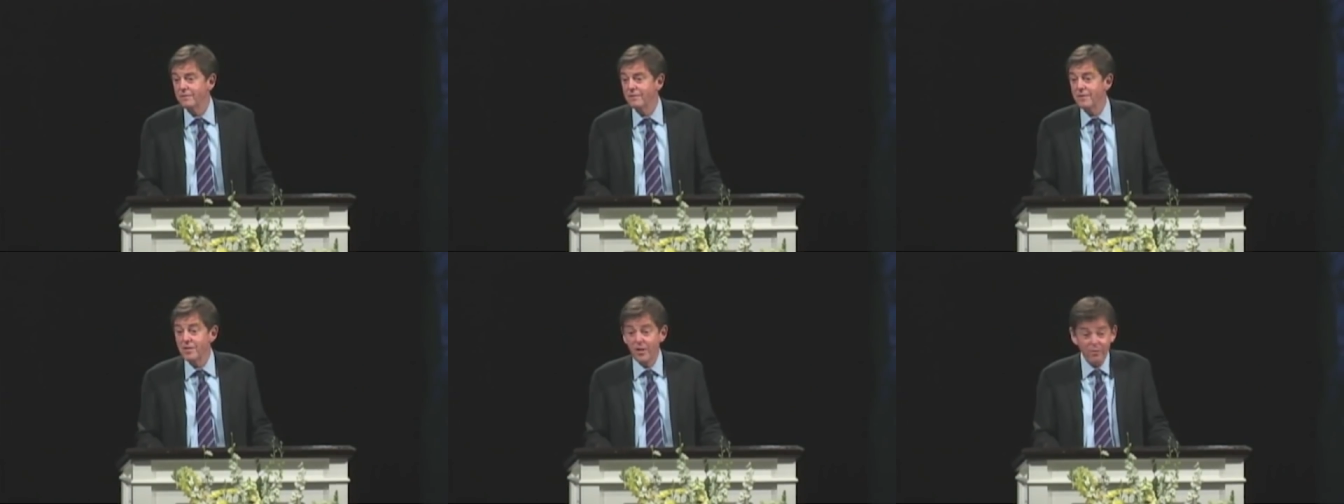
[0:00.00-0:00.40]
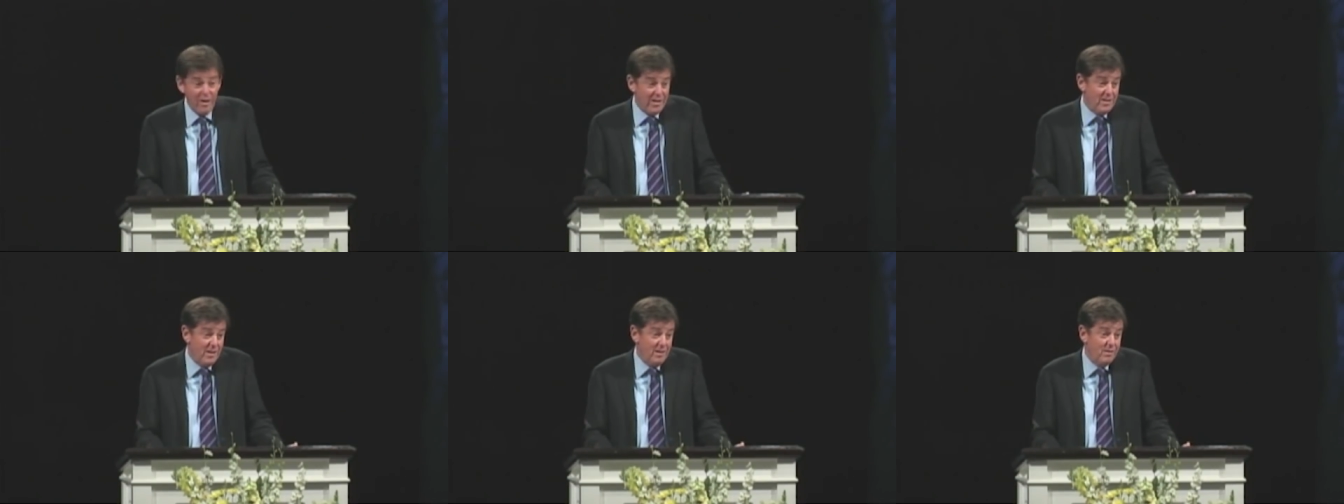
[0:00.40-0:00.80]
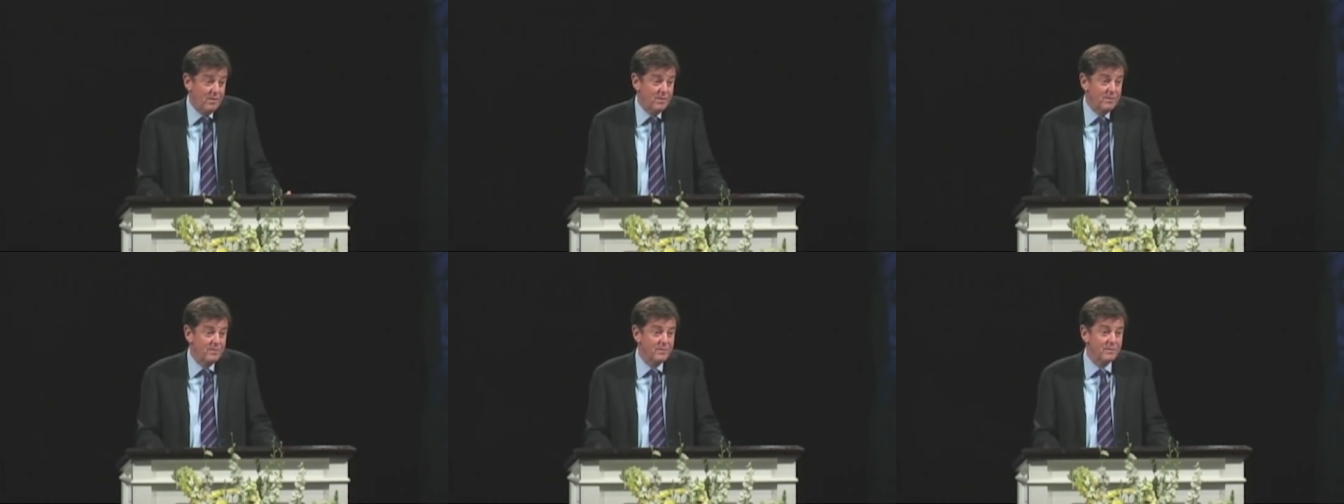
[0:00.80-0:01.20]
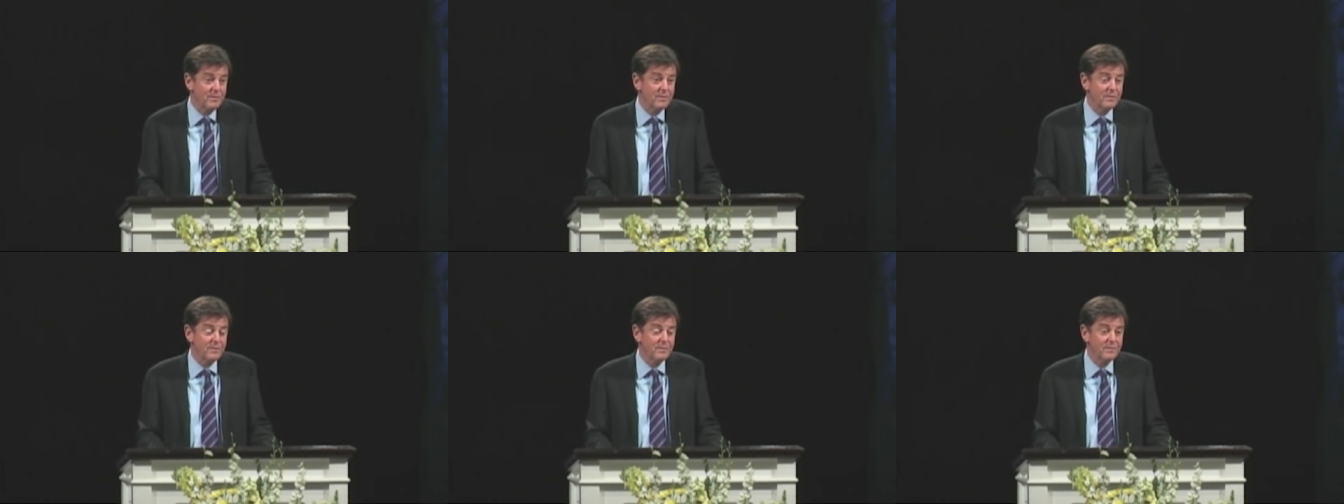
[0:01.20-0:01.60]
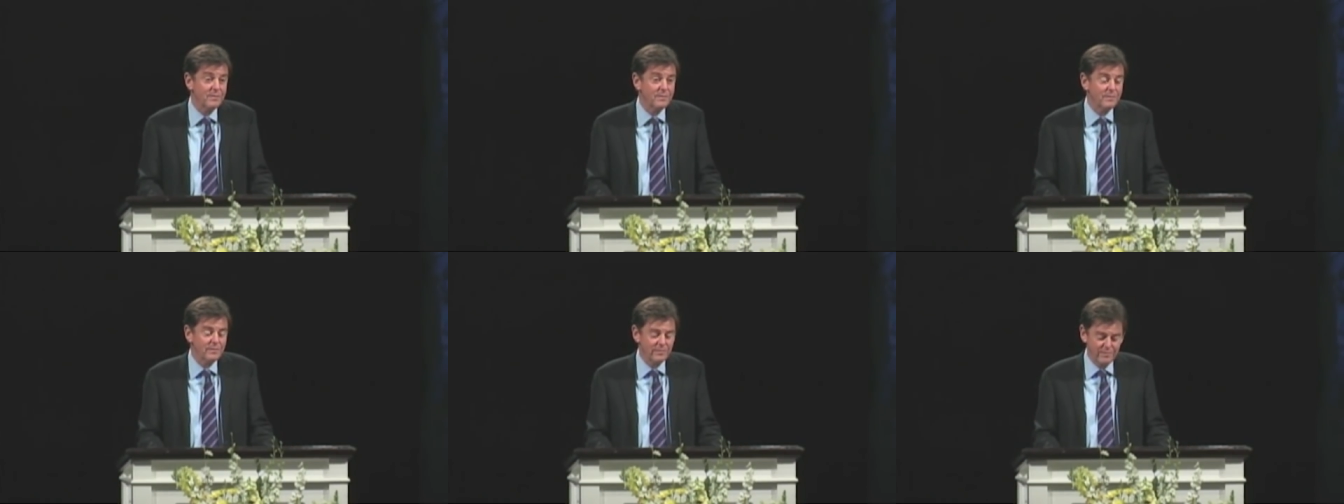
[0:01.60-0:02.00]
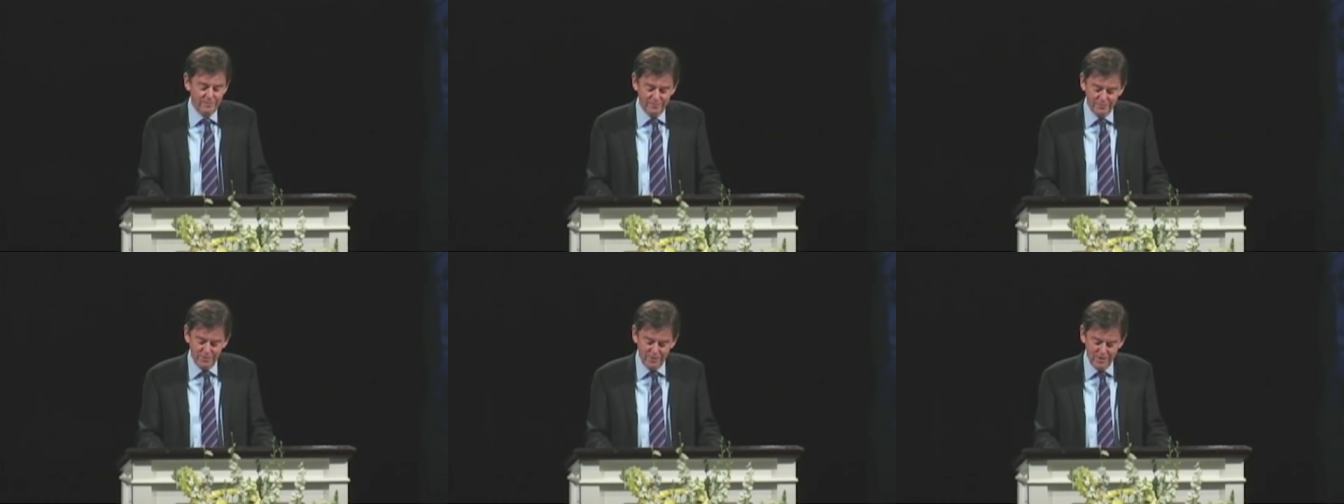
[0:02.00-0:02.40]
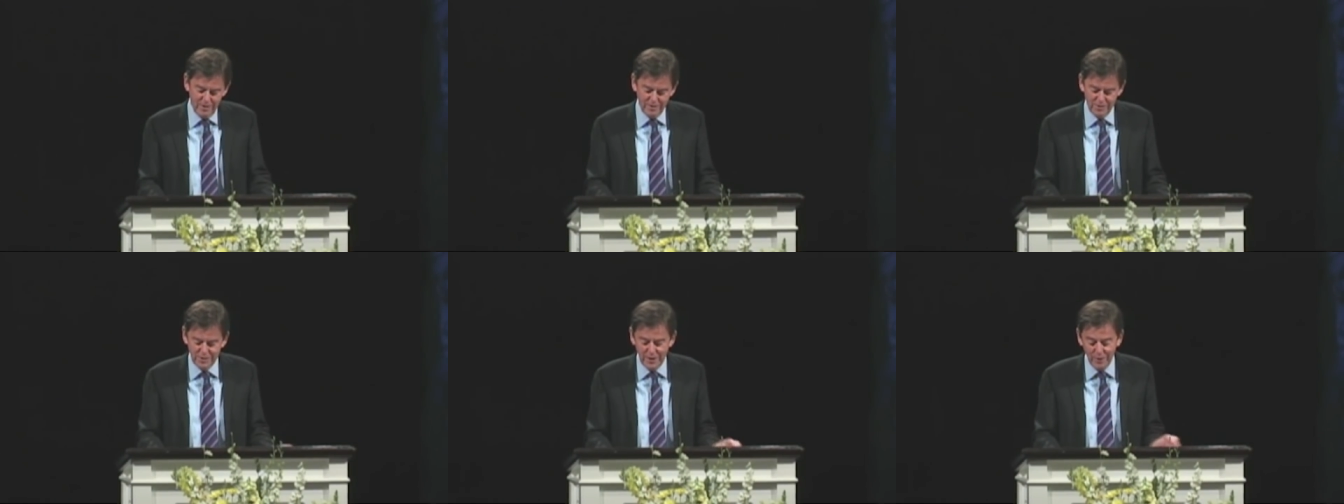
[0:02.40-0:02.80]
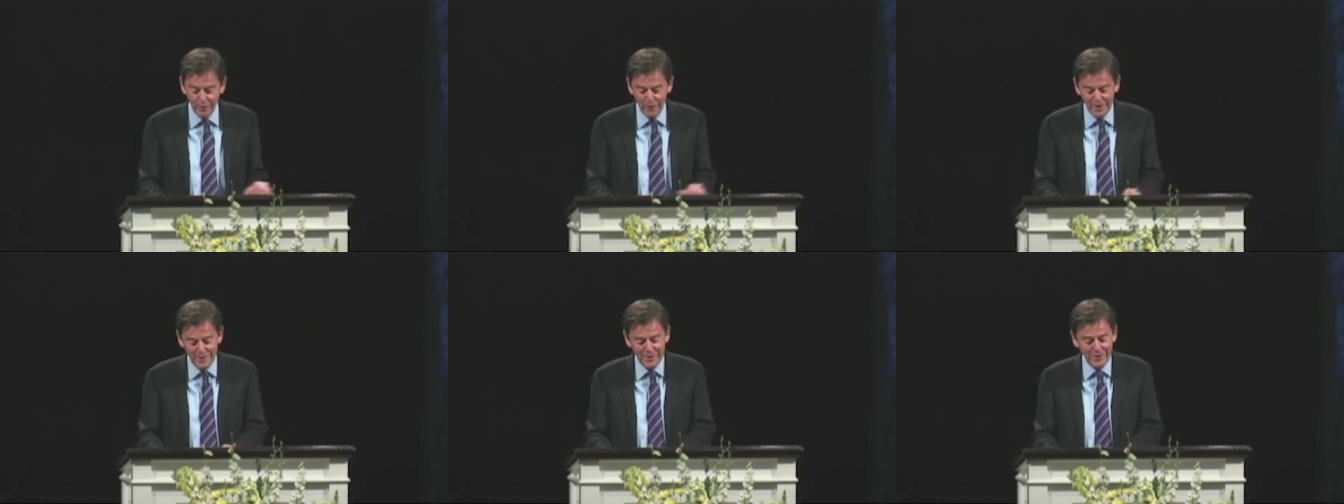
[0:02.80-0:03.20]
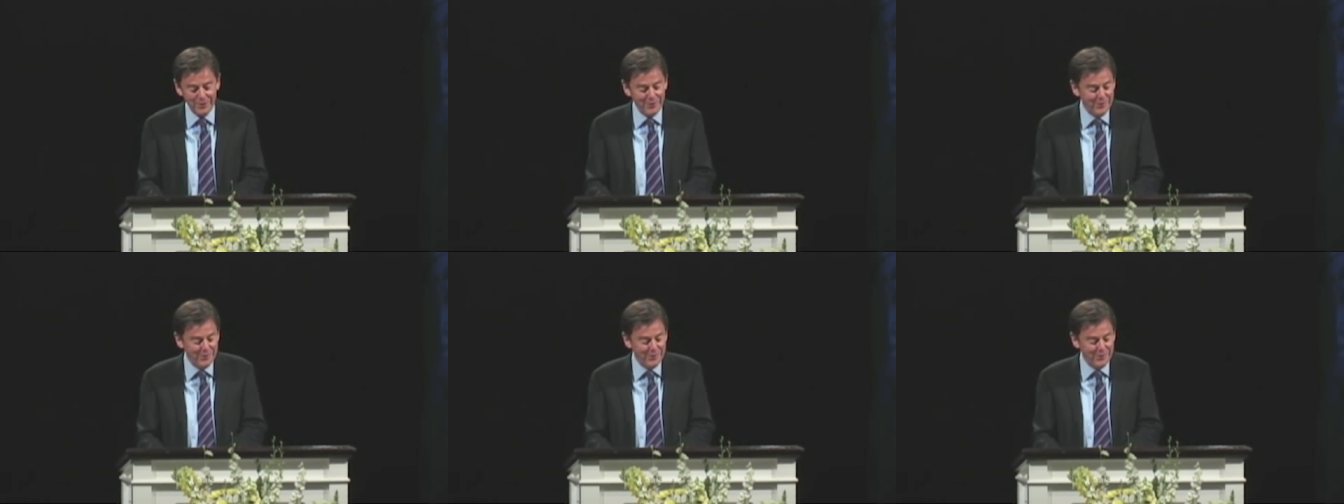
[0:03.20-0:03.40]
It's heretical. You can't say heretical.